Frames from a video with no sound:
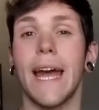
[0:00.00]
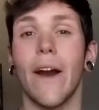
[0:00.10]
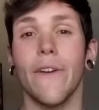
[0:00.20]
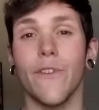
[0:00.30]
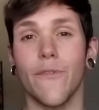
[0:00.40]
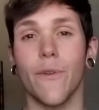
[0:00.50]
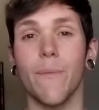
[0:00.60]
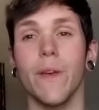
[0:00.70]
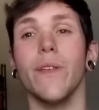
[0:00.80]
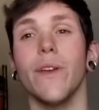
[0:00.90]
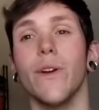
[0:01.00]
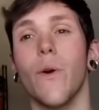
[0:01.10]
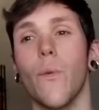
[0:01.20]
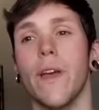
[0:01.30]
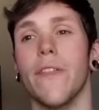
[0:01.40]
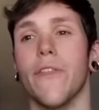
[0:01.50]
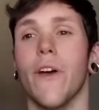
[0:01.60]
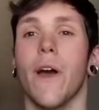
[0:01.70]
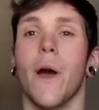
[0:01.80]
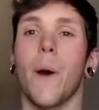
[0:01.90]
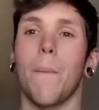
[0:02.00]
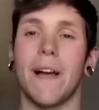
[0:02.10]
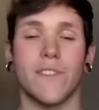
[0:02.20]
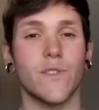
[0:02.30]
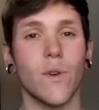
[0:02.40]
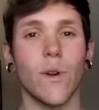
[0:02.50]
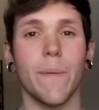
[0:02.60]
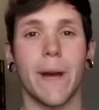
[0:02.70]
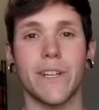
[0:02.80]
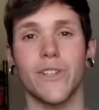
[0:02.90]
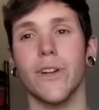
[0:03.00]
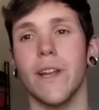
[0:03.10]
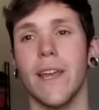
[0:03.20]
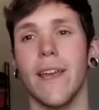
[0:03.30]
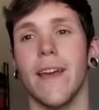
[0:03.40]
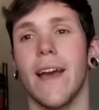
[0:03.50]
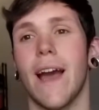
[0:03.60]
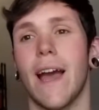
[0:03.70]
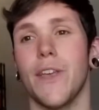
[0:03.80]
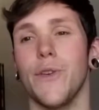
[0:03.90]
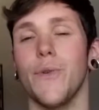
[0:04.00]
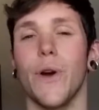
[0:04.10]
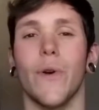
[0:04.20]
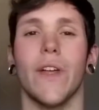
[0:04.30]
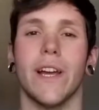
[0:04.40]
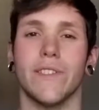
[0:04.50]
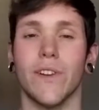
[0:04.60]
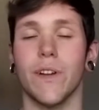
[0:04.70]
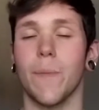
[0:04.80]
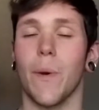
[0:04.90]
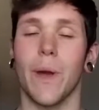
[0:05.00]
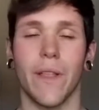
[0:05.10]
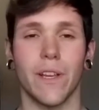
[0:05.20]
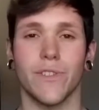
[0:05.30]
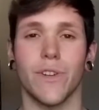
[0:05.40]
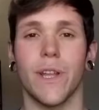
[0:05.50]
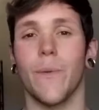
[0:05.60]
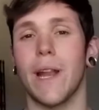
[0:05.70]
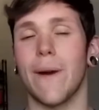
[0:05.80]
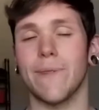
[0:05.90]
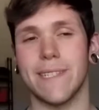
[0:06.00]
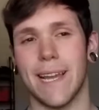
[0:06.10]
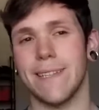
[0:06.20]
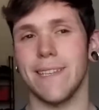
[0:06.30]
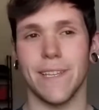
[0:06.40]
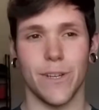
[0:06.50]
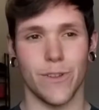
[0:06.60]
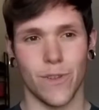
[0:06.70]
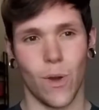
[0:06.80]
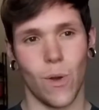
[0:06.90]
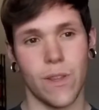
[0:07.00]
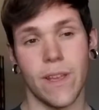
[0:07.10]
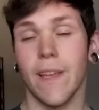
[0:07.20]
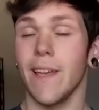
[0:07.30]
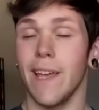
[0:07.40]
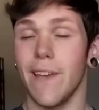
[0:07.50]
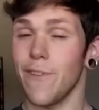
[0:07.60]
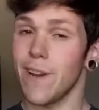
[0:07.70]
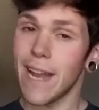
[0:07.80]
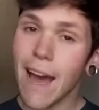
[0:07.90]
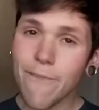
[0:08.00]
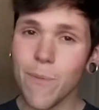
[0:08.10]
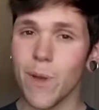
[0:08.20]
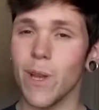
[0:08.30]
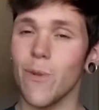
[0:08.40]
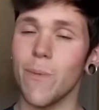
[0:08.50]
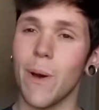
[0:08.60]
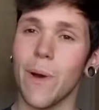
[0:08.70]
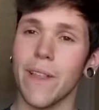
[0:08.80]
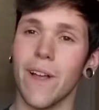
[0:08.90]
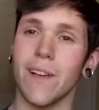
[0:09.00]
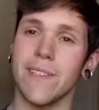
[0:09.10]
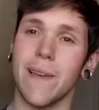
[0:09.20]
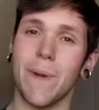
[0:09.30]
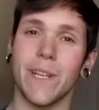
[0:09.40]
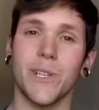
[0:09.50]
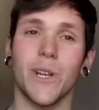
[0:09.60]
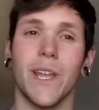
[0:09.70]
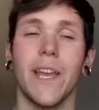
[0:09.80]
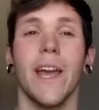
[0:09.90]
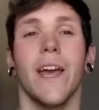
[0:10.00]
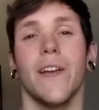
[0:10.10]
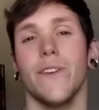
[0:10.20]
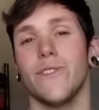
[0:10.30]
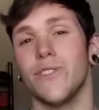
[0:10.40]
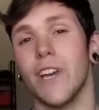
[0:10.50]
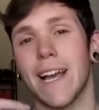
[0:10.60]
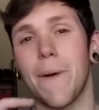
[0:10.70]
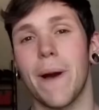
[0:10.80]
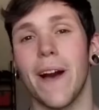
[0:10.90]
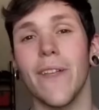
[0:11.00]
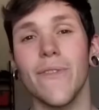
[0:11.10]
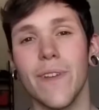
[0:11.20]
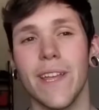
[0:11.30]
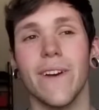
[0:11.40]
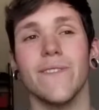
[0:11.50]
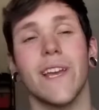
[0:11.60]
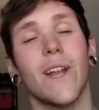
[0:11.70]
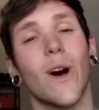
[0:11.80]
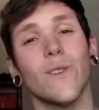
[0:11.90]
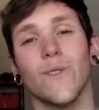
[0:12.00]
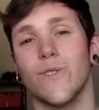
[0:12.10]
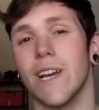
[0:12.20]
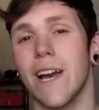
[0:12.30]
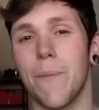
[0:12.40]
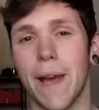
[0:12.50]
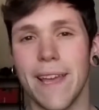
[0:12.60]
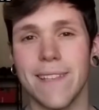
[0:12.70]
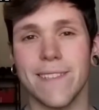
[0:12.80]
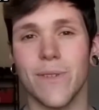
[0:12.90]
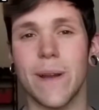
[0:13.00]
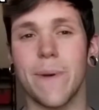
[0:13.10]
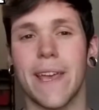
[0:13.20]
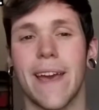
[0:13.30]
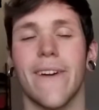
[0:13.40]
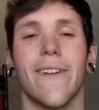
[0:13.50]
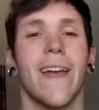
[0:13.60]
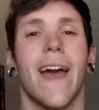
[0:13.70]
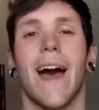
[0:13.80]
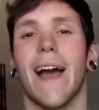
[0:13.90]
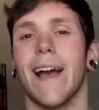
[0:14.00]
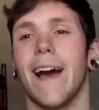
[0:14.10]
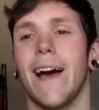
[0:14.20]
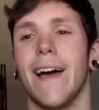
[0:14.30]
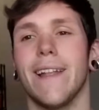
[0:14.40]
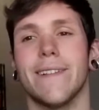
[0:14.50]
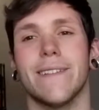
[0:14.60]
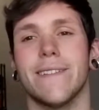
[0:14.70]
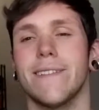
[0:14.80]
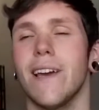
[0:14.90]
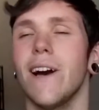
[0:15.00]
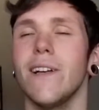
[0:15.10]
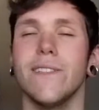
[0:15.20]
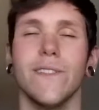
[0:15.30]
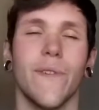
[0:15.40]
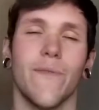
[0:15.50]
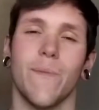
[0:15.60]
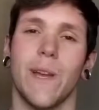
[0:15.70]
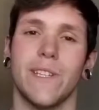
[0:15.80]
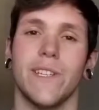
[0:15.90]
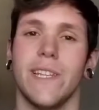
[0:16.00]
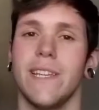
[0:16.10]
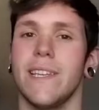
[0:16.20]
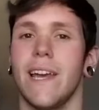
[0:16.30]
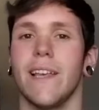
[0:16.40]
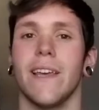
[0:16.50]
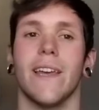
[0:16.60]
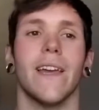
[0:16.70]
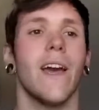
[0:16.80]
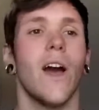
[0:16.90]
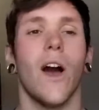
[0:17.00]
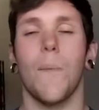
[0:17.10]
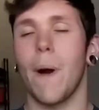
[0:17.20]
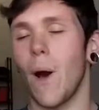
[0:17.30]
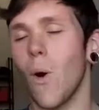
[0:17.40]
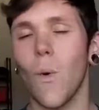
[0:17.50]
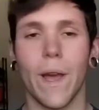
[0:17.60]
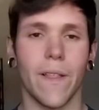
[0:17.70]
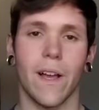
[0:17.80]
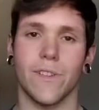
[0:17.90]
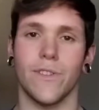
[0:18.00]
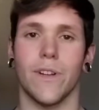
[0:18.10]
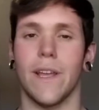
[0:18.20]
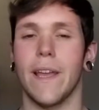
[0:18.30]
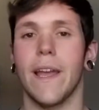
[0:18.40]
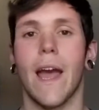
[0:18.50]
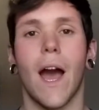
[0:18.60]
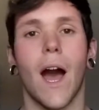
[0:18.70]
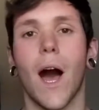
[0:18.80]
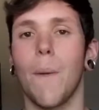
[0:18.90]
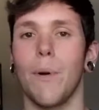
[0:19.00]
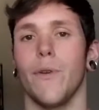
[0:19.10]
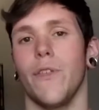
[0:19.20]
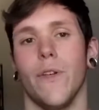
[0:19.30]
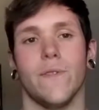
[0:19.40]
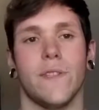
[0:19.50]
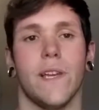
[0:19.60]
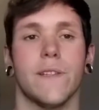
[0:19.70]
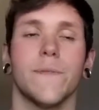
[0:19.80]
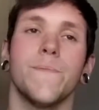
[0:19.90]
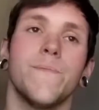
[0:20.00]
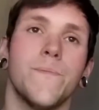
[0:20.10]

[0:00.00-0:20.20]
Now, if you're familiar with my story, my journey, you know that I started my weight loss journey when I was 19 years old. If you're not familiar with my weight loss and my journey, you should check out my other videos and also check out my Instagram account. I got tons of information detailing my whole weight loss journey on both of those things.